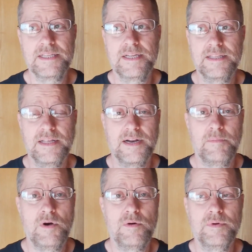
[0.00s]
thing that
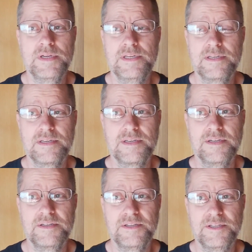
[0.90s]
I'm always
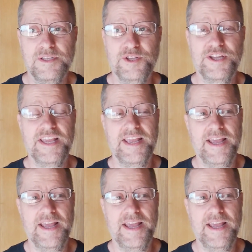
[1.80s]
looking